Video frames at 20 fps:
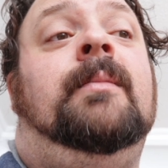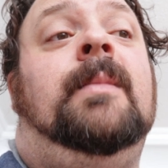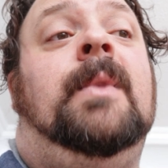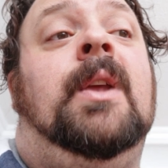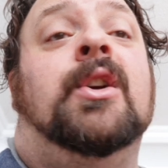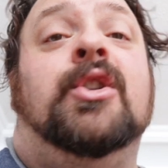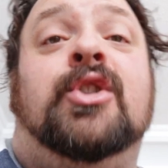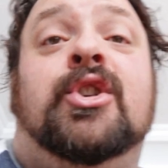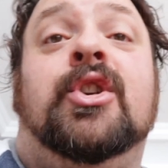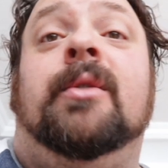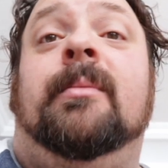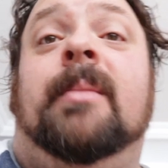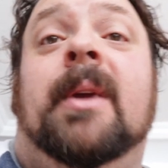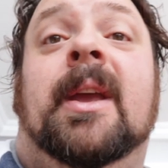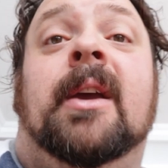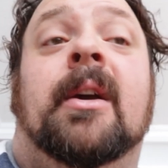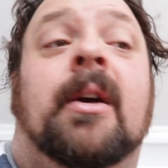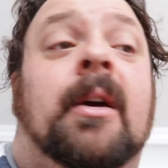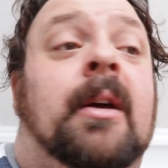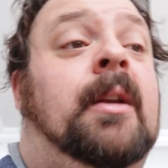you should
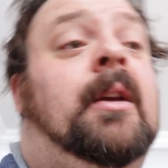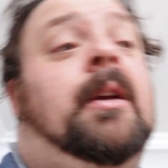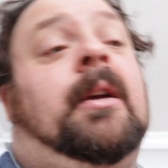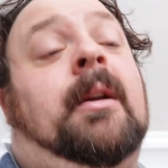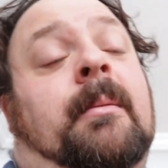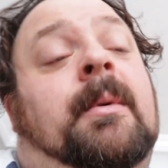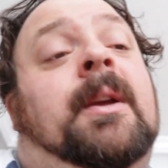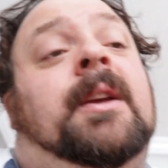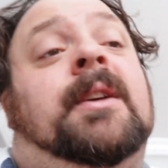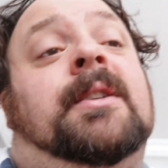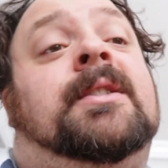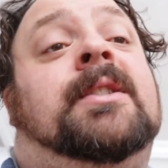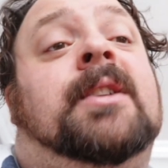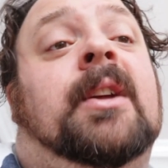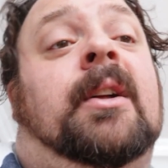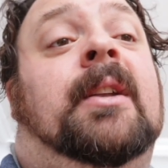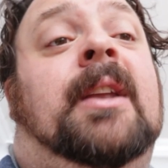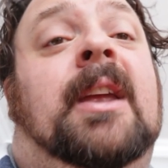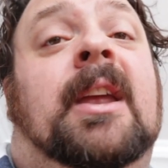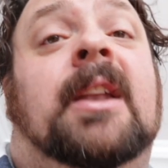be good. Yeah, I mean, you
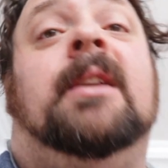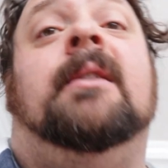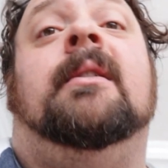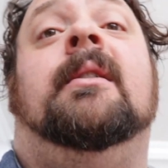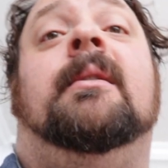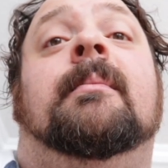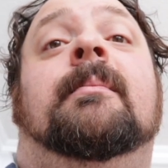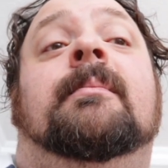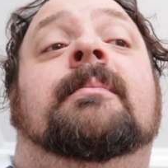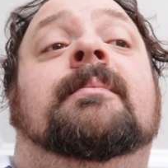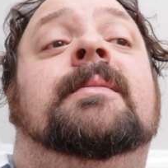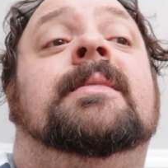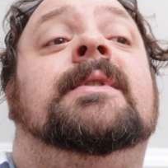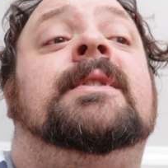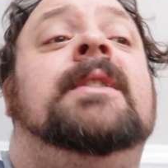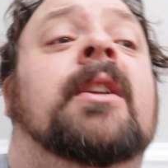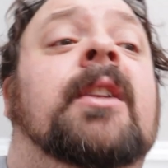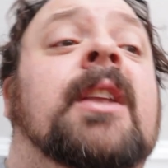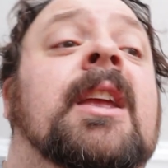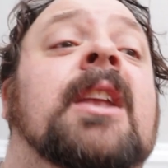still need to
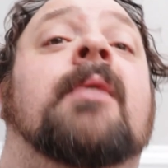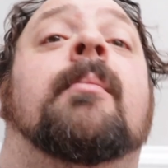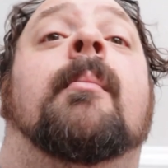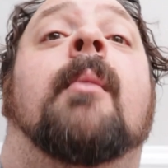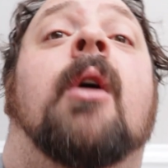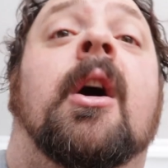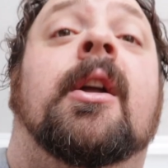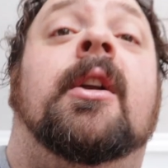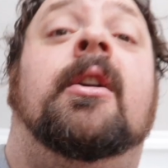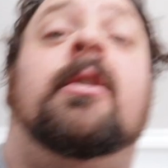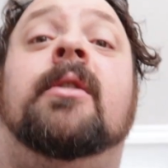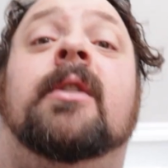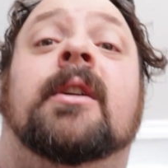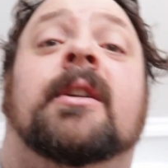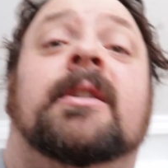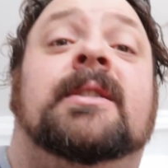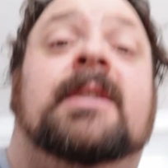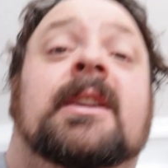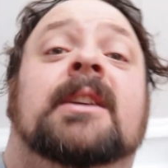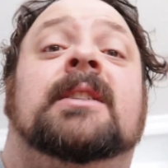still need to monitor your
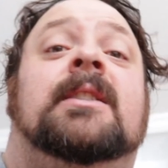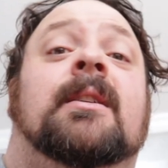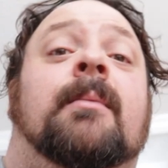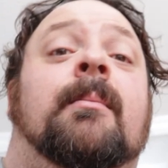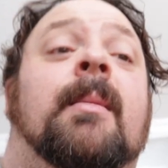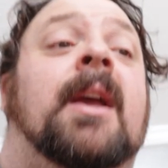system,